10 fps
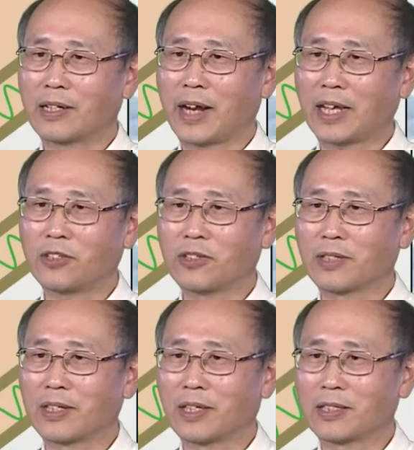
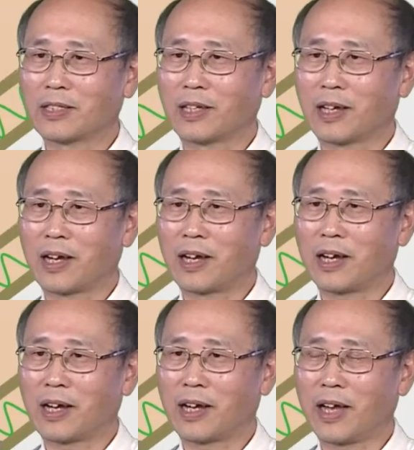lecture is the
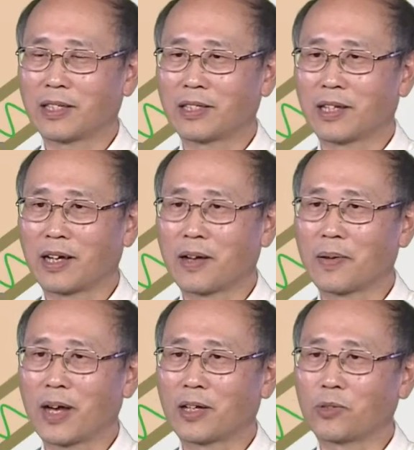has a
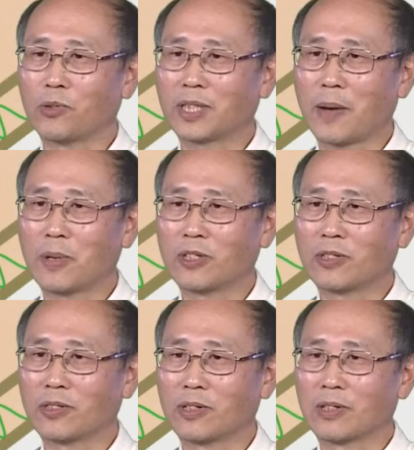
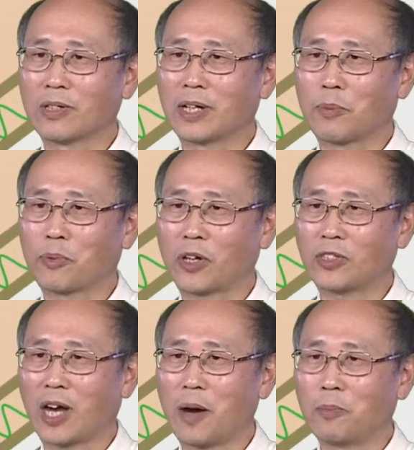two-dimensional
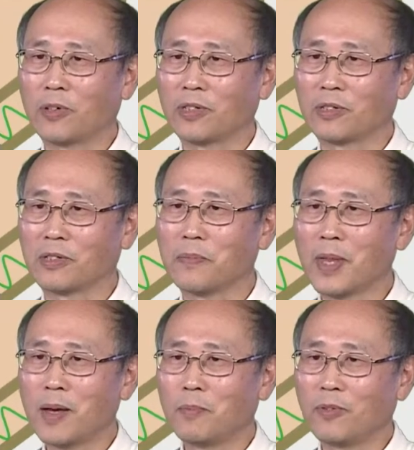Laplacian operator
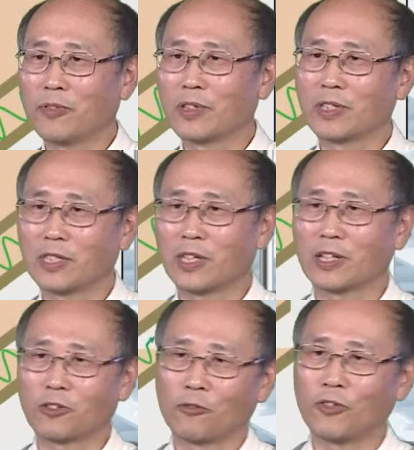before this
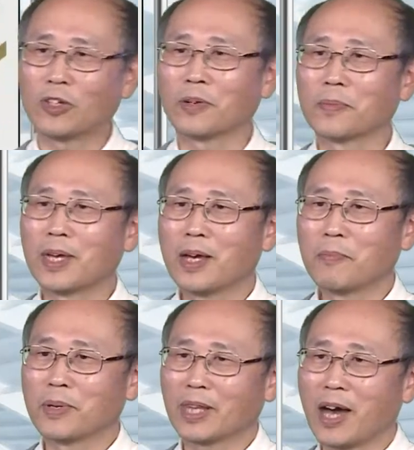electric field.
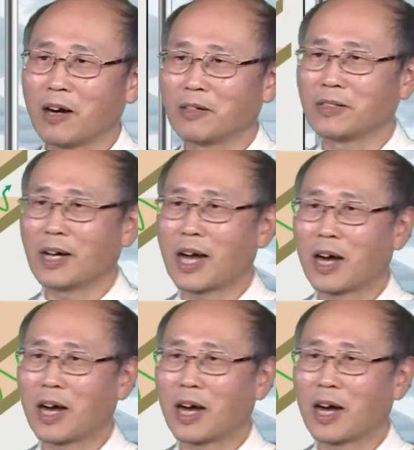But now